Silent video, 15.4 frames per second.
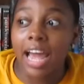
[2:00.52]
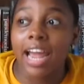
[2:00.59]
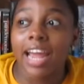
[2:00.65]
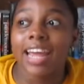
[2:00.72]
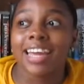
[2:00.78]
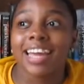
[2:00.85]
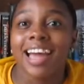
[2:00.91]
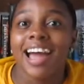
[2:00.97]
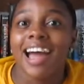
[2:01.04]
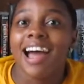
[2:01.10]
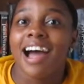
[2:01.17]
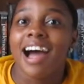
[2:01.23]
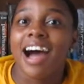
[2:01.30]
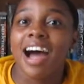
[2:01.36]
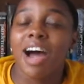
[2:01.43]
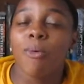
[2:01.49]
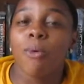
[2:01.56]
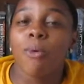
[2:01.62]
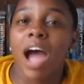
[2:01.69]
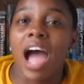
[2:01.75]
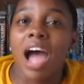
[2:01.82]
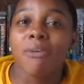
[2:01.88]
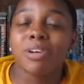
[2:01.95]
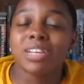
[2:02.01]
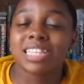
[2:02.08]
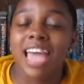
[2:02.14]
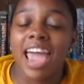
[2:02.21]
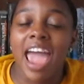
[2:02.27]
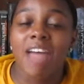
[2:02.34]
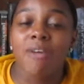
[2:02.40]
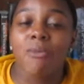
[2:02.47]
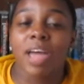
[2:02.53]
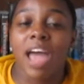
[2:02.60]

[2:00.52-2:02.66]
like I was at,